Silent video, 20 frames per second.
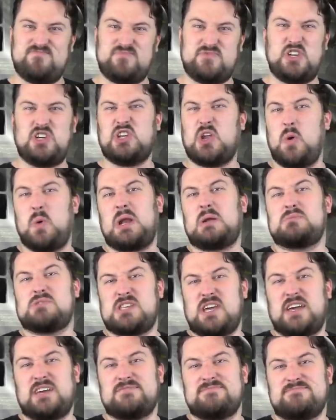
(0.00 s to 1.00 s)
You know what I'm
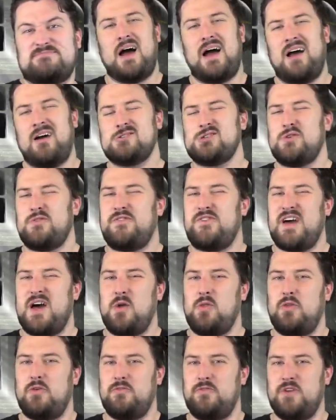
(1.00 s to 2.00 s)
saying. I also
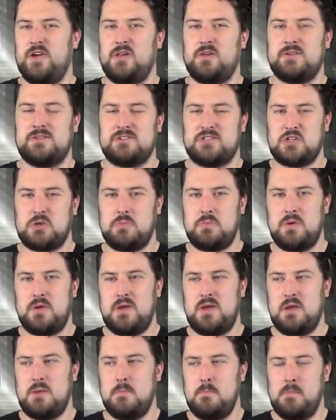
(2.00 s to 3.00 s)
found the villains to
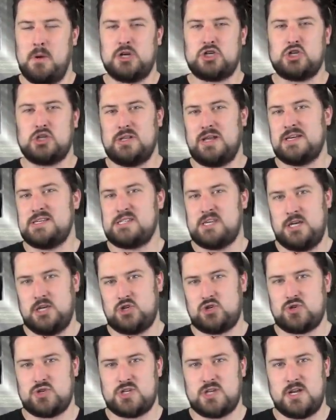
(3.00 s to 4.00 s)
be much less
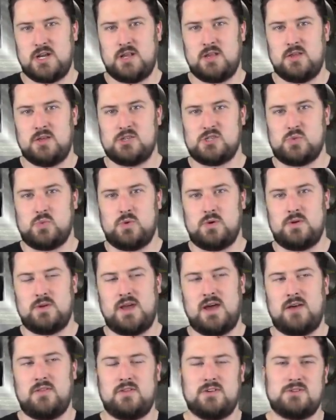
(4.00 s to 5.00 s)
interesting in this one.
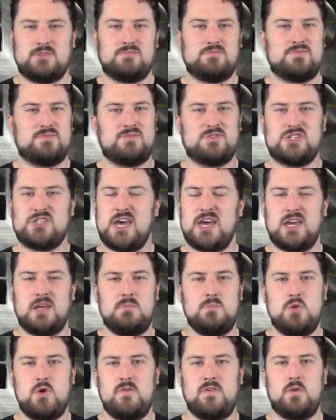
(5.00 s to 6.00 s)
Now, the
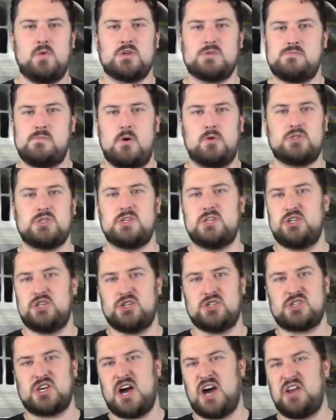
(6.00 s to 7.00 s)
second movie was mostly
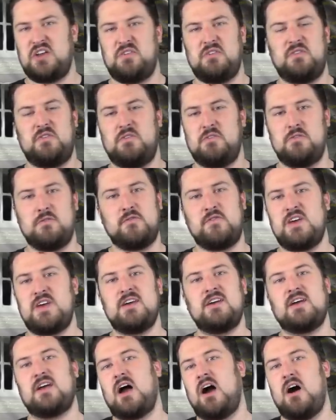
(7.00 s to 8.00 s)
just kind of
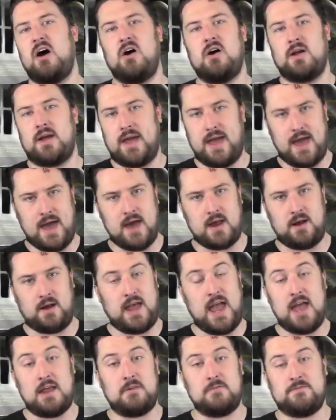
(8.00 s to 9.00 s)
Viet Cong
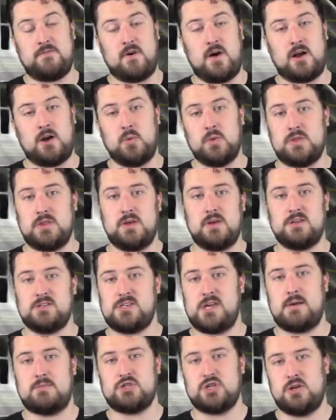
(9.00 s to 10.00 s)
cannon fodder, with the
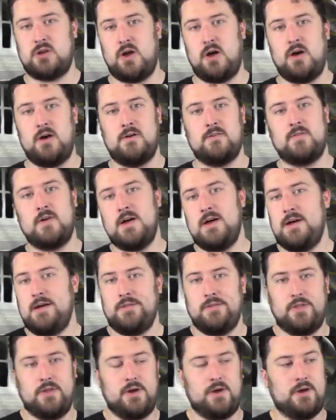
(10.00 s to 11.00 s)
exception of
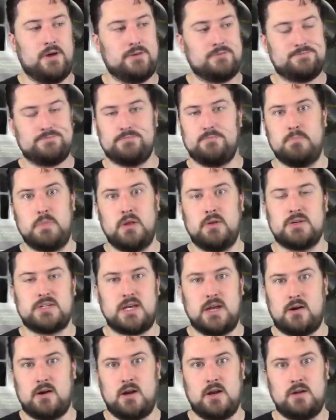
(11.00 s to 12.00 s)
the
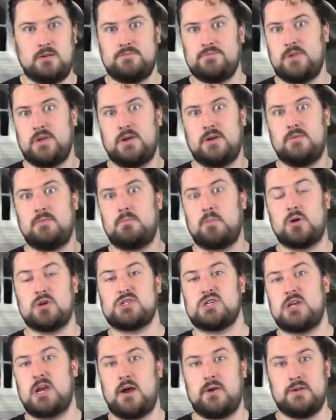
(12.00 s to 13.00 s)

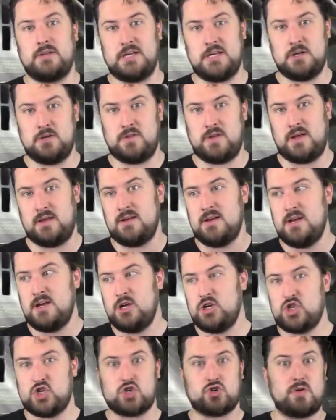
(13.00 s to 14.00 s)
mercenary leader that
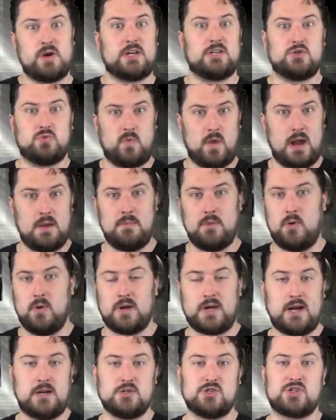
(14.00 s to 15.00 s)
tricks Rambo
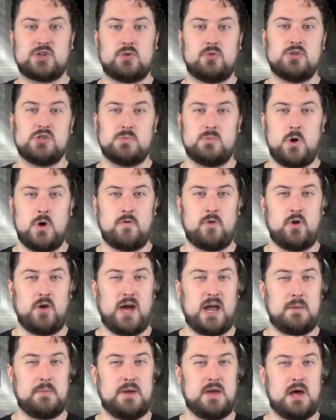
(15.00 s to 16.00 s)
and kind of screws him over, who
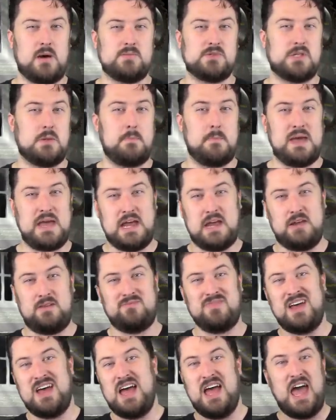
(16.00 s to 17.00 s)
kind of becomes the
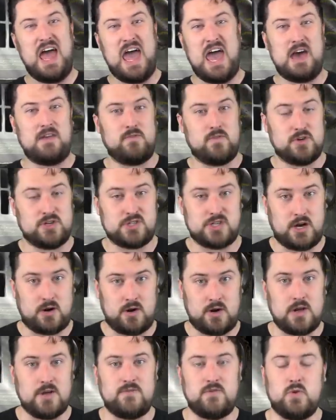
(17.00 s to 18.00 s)
main
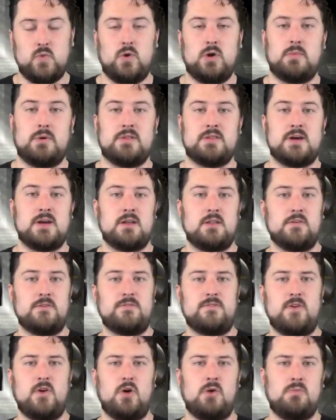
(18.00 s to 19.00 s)
adversary, if you will, by the end of the
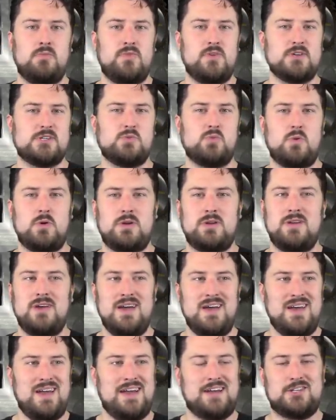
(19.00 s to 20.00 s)
film. This one,
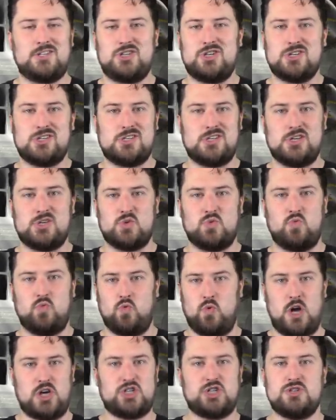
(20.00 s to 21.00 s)
it's just this
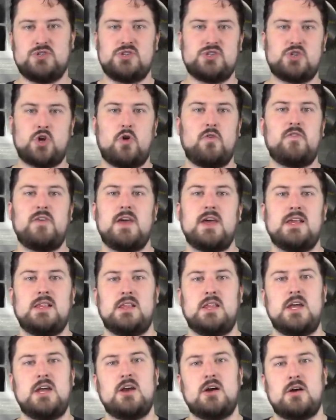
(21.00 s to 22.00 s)
Russian-Soviet
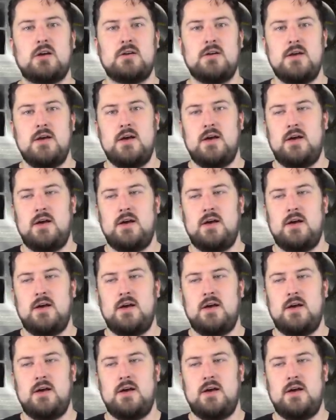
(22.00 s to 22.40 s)
leader.